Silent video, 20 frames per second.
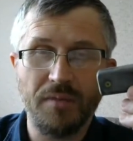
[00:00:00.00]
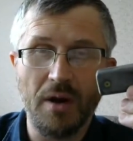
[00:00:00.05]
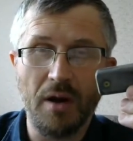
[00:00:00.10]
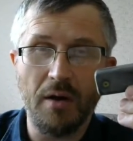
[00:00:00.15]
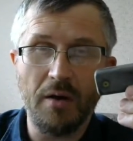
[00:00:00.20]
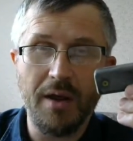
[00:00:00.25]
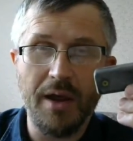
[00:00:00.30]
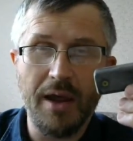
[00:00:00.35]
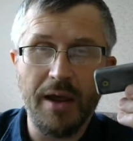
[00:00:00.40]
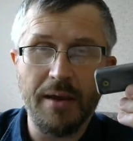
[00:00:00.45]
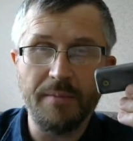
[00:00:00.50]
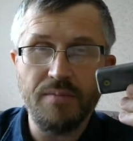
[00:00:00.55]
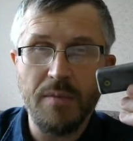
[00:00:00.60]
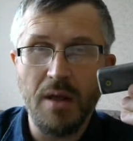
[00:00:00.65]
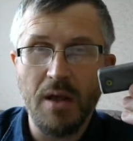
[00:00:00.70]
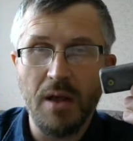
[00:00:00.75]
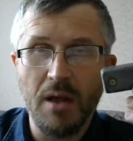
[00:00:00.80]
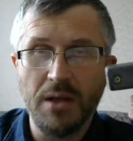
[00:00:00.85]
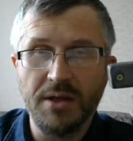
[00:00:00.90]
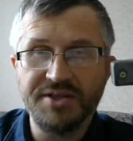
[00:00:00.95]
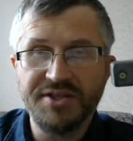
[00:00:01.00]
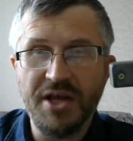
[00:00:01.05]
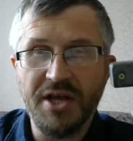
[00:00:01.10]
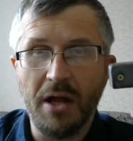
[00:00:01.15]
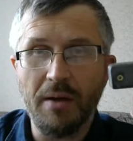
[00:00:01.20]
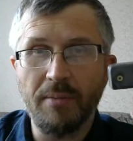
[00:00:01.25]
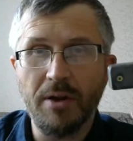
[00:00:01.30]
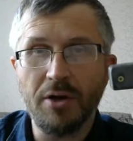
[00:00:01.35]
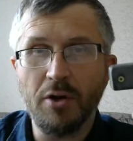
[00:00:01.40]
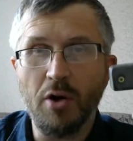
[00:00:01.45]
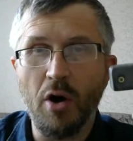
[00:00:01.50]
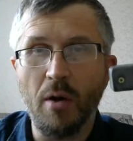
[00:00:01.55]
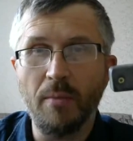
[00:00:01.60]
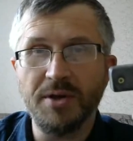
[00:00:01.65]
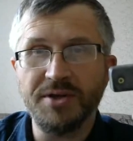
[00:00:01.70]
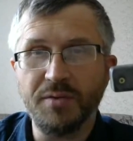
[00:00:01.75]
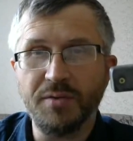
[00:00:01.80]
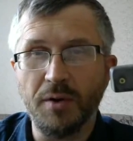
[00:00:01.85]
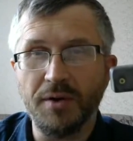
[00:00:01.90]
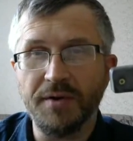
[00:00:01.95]
Okay, tell me in
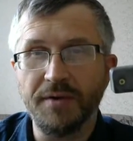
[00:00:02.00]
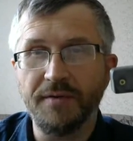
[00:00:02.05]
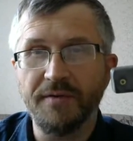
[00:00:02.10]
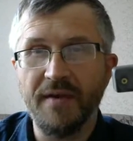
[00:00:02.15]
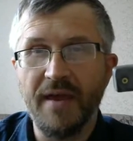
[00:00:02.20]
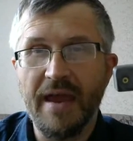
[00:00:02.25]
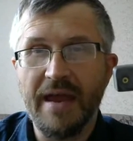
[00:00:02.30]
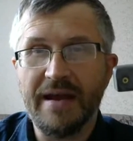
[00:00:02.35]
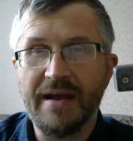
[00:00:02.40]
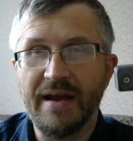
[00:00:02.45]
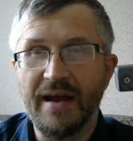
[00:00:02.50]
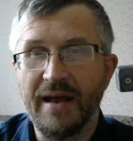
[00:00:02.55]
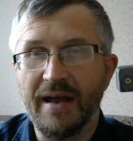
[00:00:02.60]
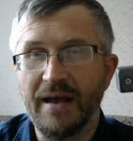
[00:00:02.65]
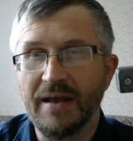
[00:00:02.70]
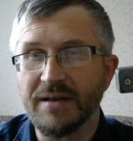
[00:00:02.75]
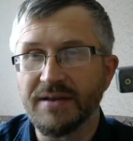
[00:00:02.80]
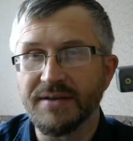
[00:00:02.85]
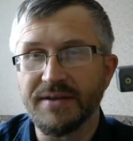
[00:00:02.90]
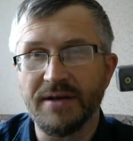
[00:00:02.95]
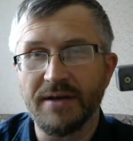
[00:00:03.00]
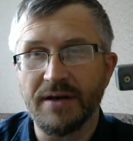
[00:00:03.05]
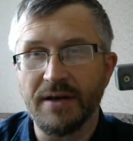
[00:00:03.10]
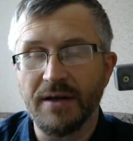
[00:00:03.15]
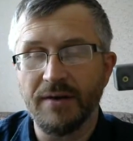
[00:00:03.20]
comments what you think and uh,